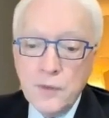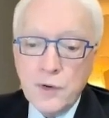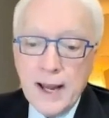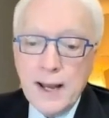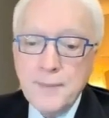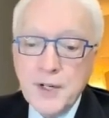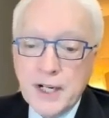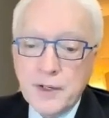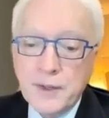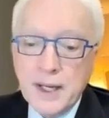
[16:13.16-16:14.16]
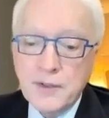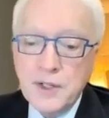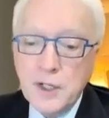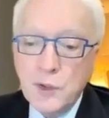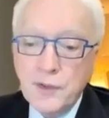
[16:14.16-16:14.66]
For abductory
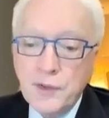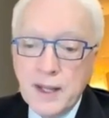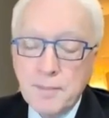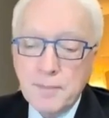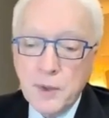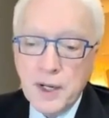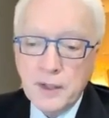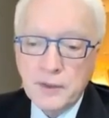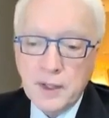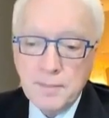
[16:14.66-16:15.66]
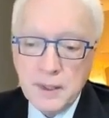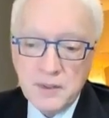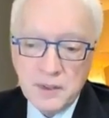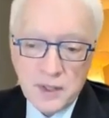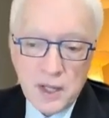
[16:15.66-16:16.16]
SD, do you feel that Botox can be
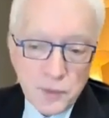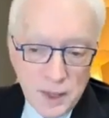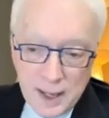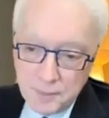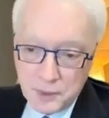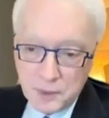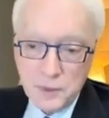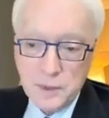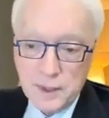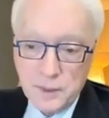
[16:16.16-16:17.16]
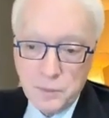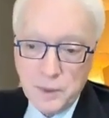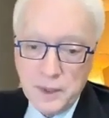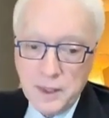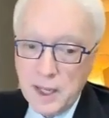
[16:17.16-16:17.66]
successful? Absolutely.
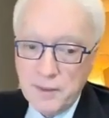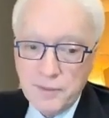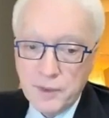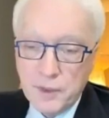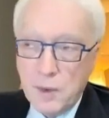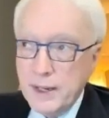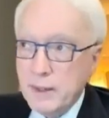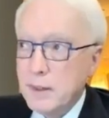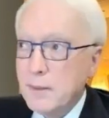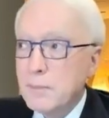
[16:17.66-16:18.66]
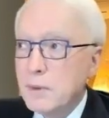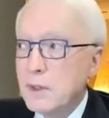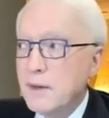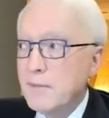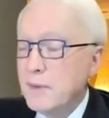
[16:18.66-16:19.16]
We have quite a
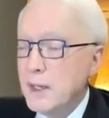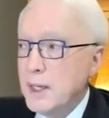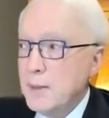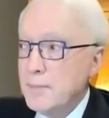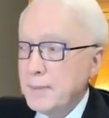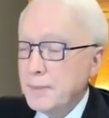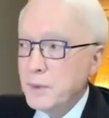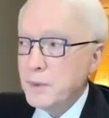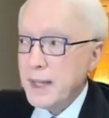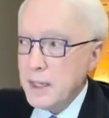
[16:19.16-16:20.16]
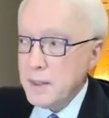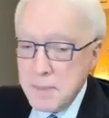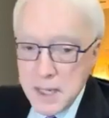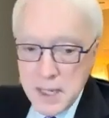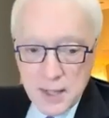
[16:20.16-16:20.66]
number of people with
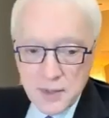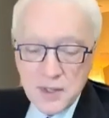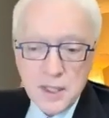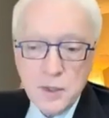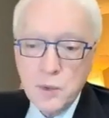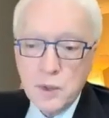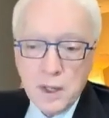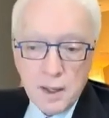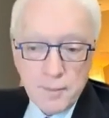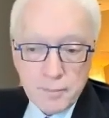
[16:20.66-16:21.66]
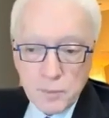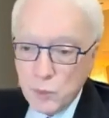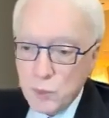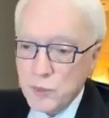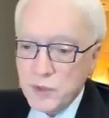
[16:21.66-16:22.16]
ABSD who come
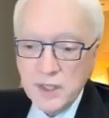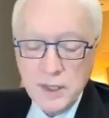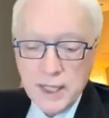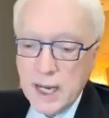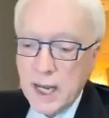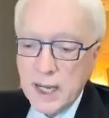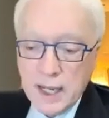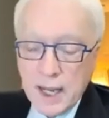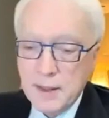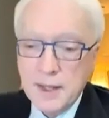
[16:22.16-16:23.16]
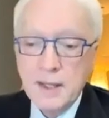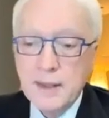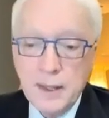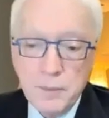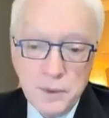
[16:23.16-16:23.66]
routinely, and I can't
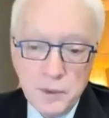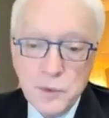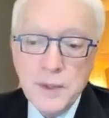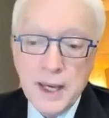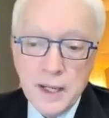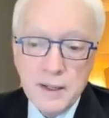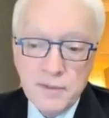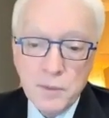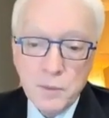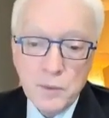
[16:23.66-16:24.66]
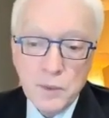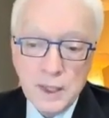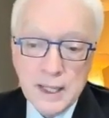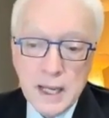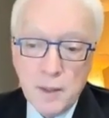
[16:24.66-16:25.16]
think they would do that if it weren't
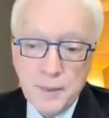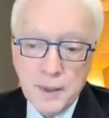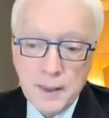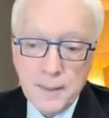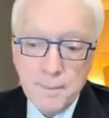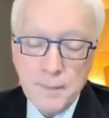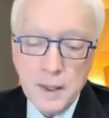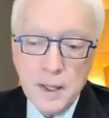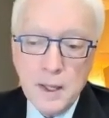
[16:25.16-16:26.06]
really helping them.